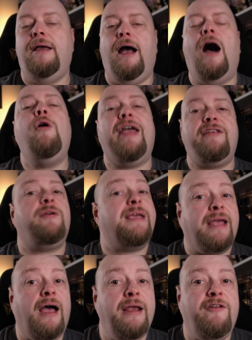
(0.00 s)
Okay, so it
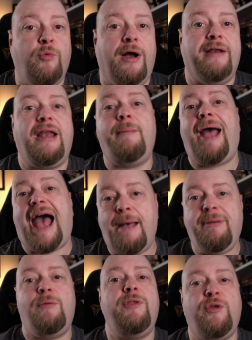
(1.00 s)
kind of worked. I'm
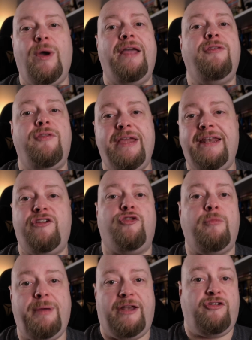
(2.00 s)
happy with the way that the
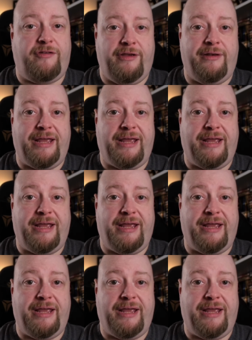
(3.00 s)
initial picture turned